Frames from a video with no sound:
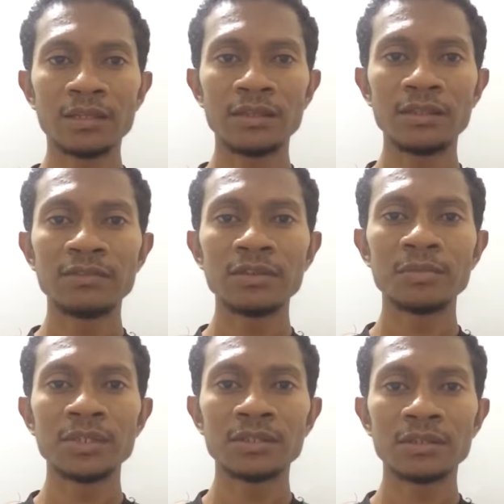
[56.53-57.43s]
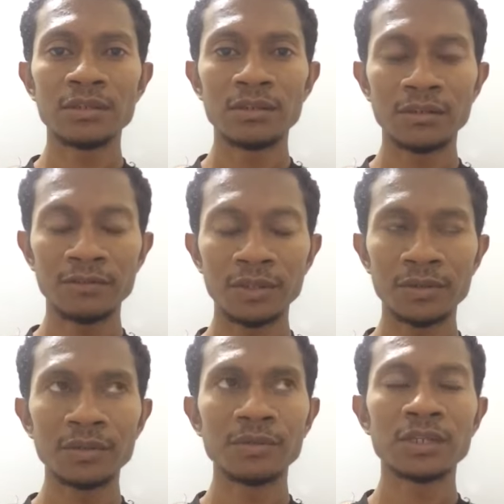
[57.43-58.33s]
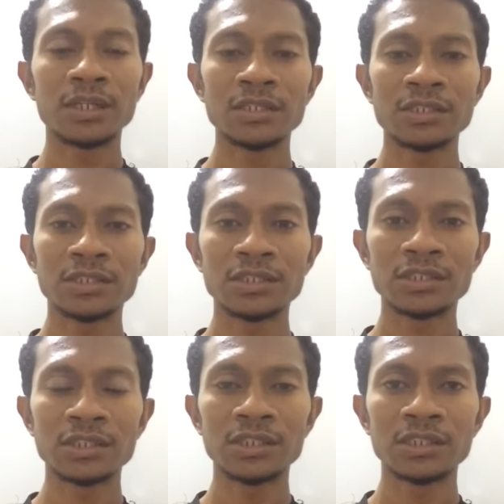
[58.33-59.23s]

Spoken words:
The development of the Kringle cash